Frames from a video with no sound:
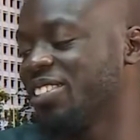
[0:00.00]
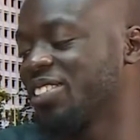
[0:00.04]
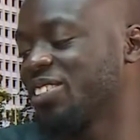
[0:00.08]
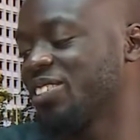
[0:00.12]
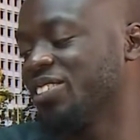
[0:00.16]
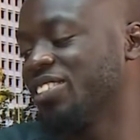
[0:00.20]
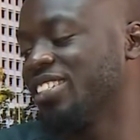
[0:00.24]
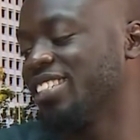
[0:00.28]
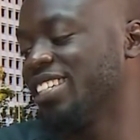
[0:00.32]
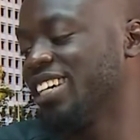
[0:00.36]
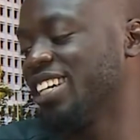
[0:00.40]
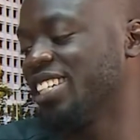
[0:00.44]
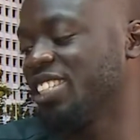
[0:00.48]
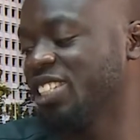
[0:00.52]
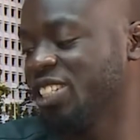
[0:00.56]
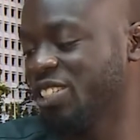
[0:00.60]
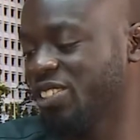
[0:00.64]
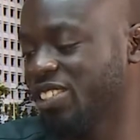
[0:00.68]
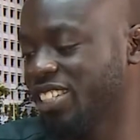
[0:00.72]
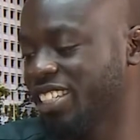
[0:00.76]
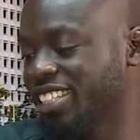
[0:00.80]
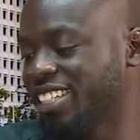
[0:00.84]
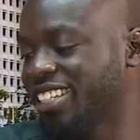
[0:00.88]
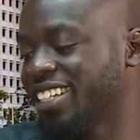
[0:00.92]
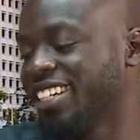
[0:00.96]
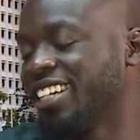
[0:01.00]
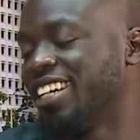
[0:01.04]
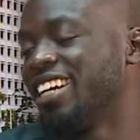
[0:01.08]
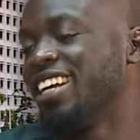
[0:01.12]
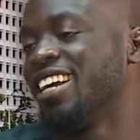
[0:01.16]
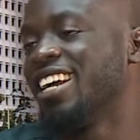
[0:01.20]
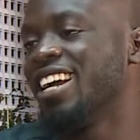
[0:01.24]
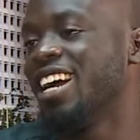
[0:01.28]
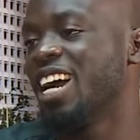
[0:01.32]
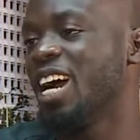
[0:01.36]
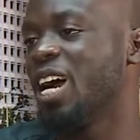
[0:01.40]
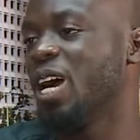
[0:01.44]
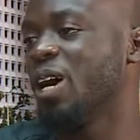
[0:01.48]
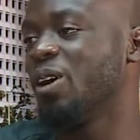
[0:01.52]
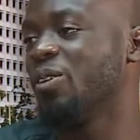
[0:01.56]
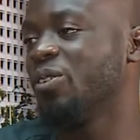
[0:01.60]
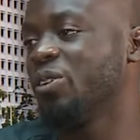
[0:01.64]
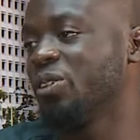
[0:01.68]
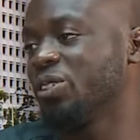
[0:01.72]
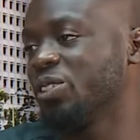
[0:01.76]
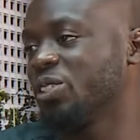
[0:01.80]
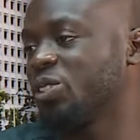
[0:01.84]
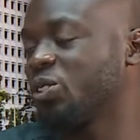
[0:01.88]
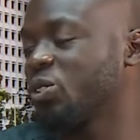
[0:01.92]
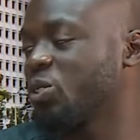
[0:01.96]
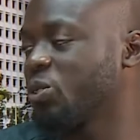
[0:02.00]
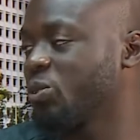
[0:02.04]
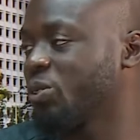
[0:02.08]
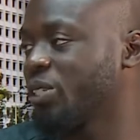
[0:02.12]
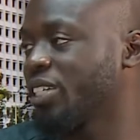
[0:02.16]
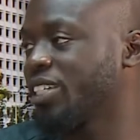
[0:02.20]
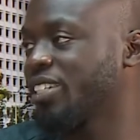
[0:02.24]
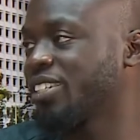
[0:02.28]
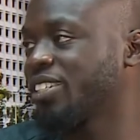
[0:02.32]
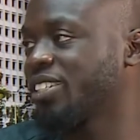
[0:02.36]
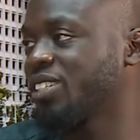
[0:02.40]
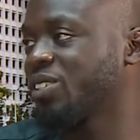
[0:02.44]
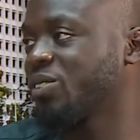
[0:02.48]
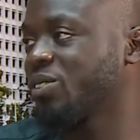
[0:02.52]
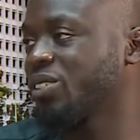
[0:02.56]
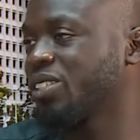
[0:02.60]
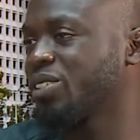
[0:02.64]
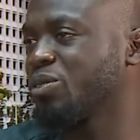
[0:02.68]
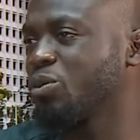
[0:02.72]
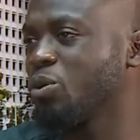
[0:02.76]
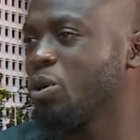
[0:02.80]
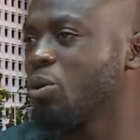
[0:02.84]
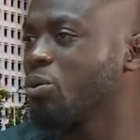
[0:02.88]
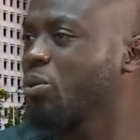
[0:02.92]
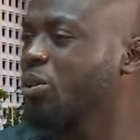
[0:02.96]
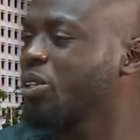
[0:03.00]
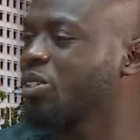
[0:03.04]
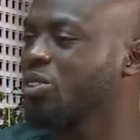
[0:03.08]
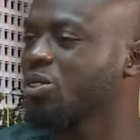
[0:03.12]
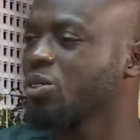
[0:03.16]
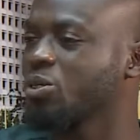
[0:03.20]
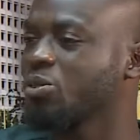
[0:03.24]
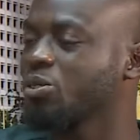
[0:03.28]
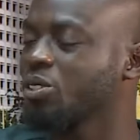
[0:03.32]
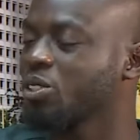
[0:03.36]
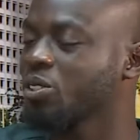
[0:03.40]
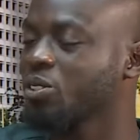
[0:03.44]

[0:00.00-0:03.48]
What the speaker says: school in Nigeria. It was a 1 week or 2 weeks.